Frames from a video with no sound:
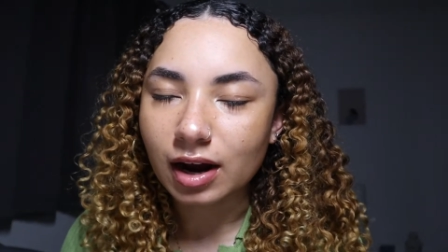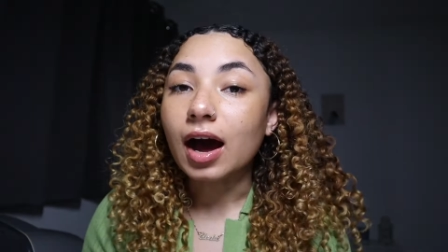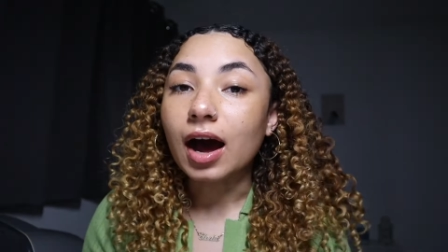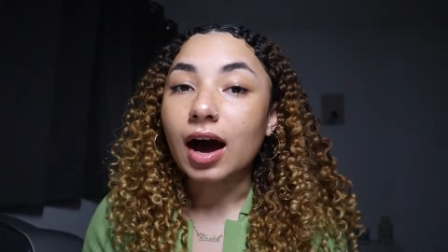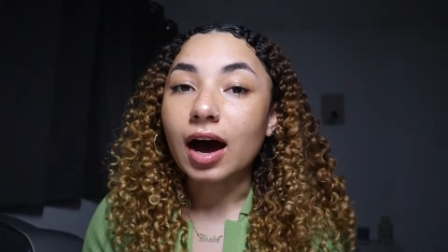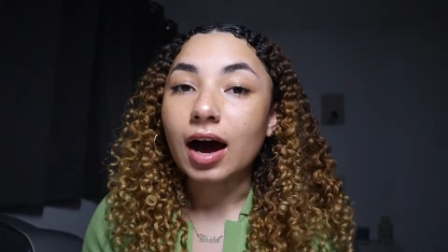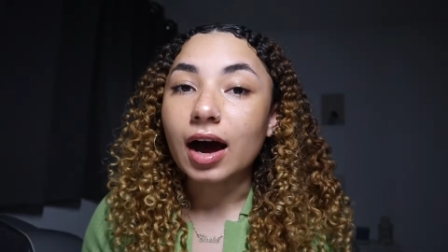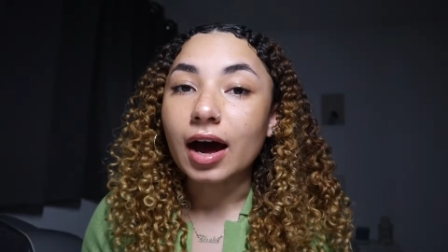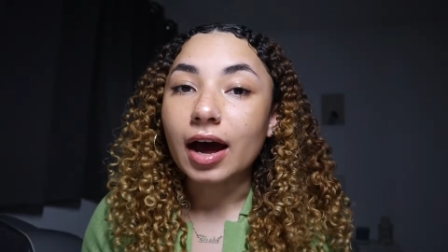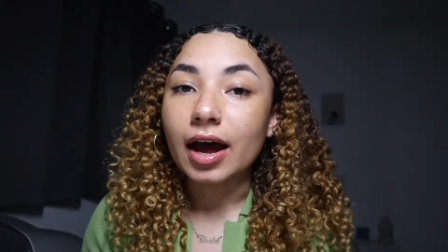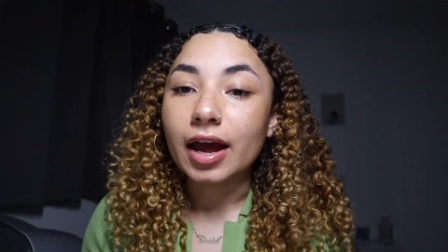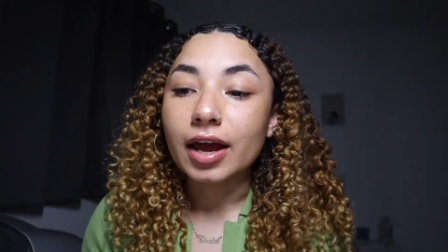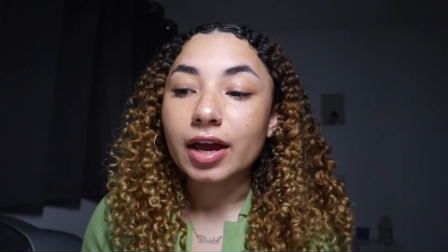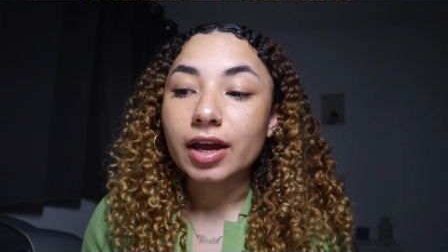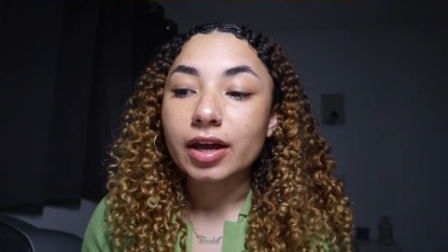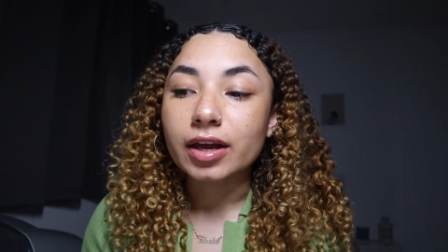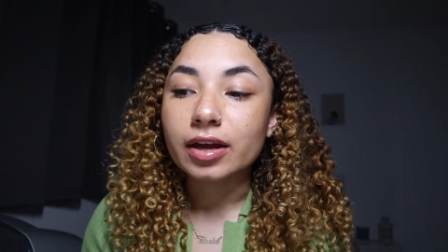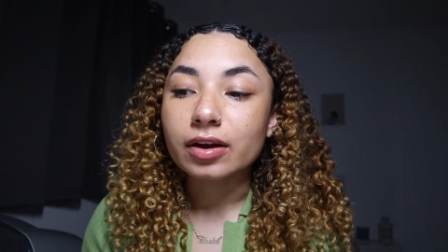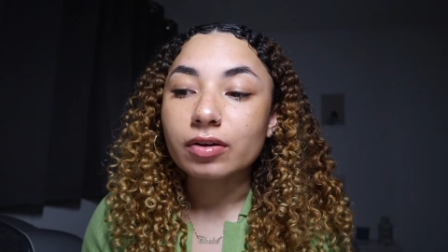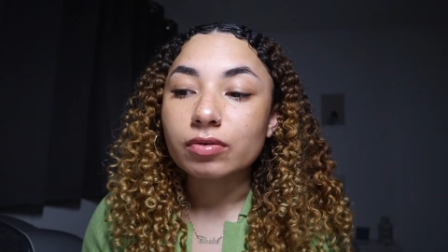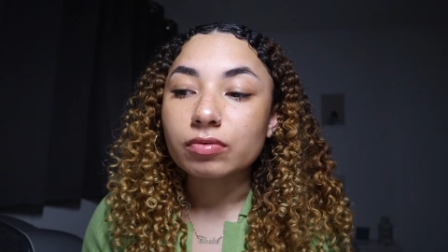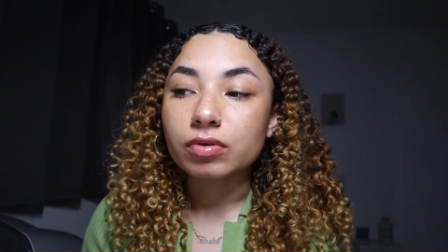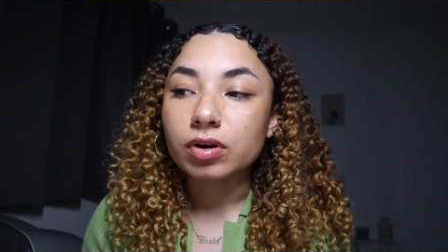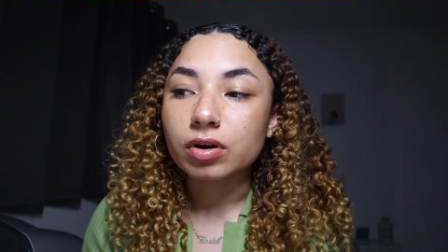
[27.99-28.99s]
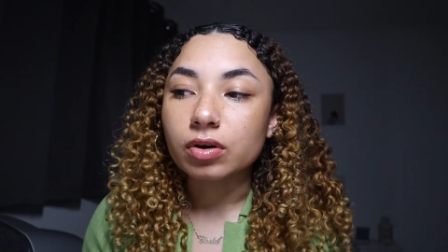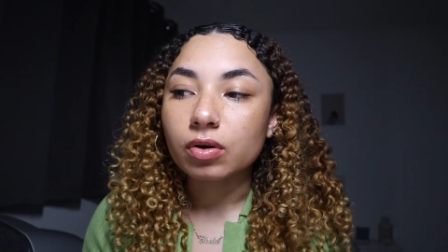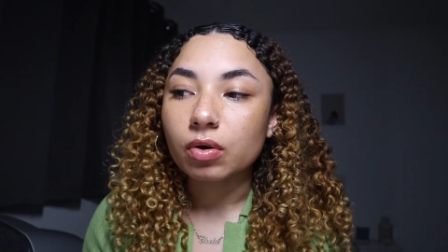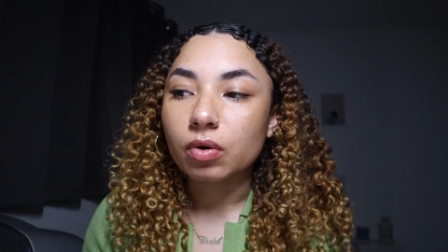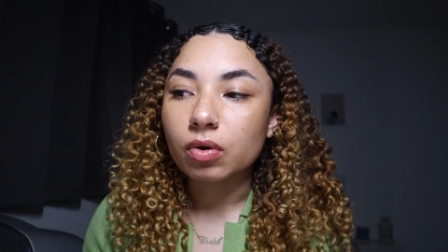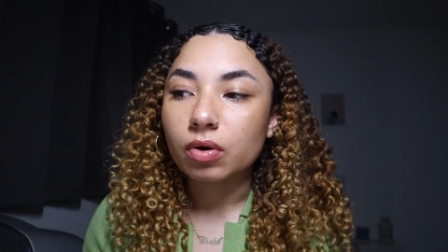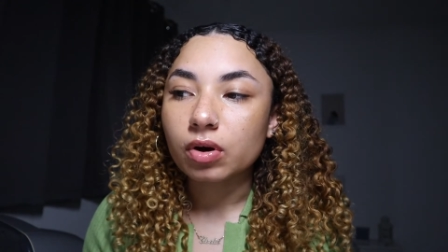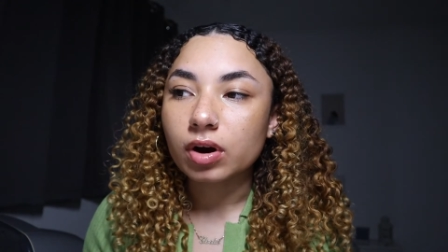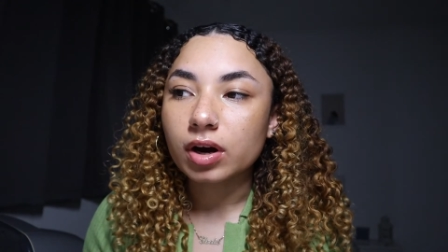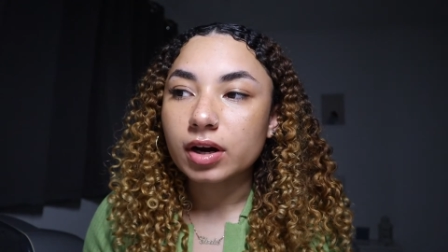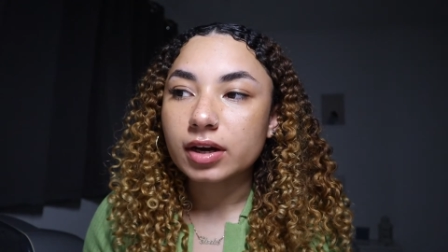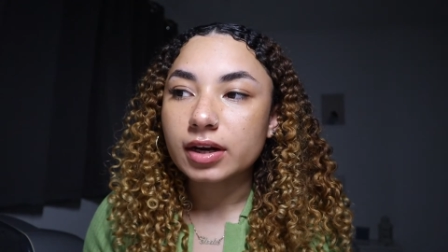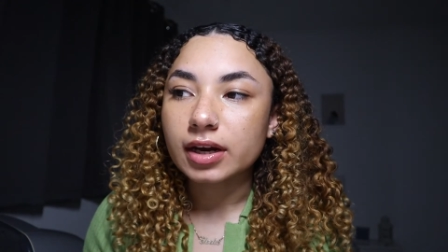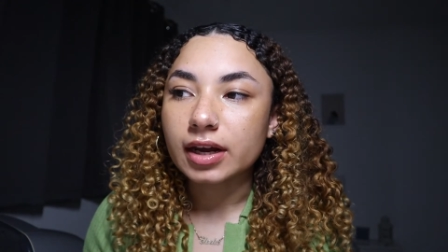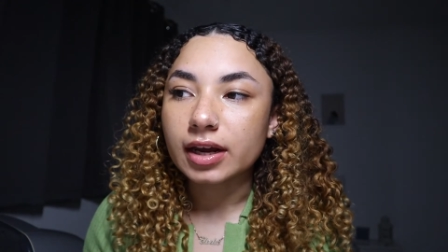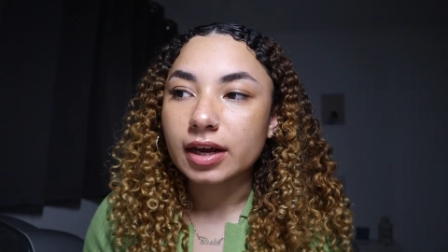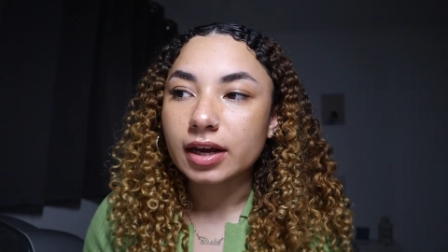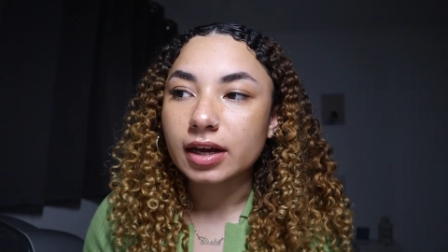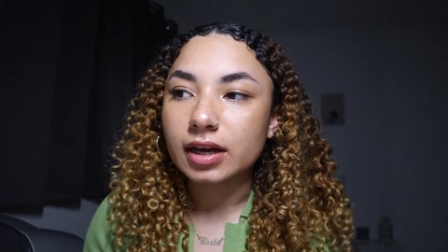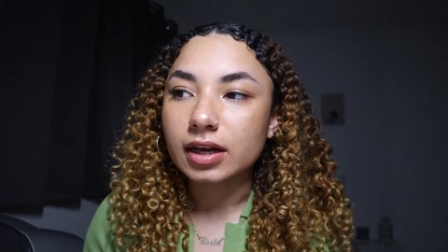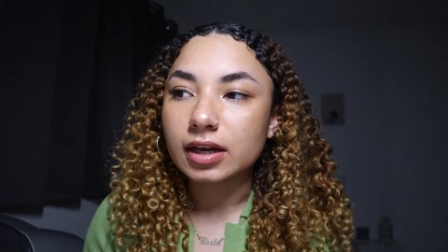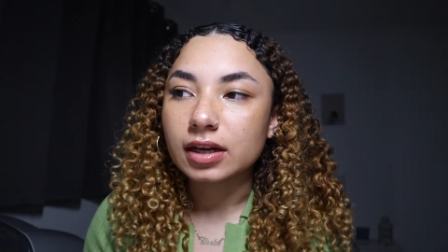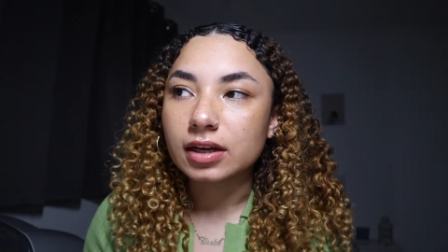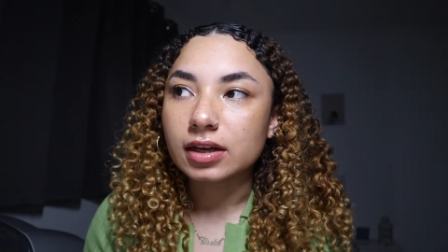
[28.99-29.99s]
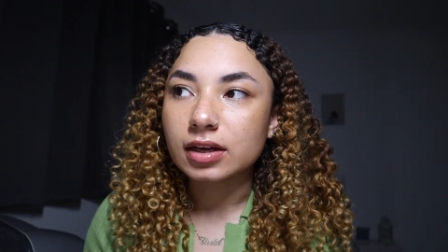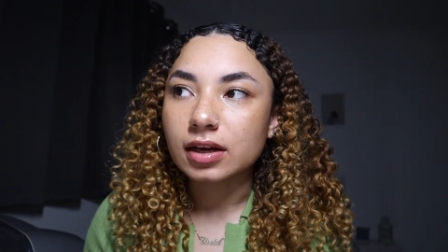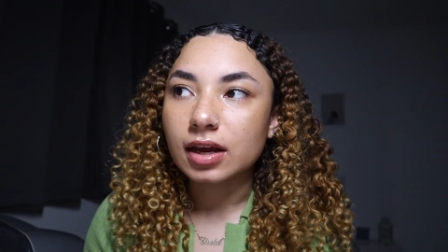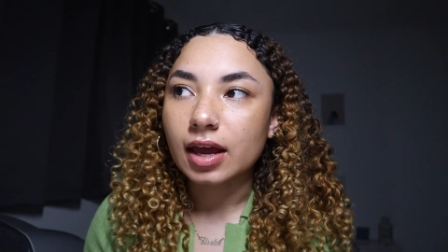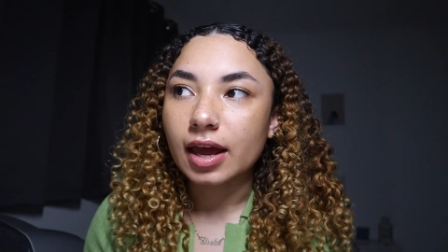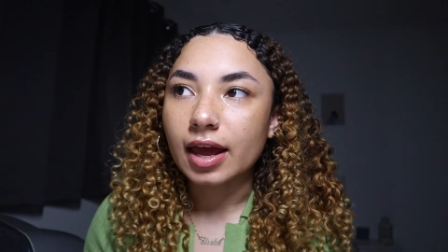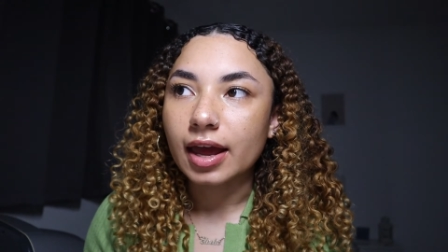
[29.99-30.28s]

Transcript: I recorded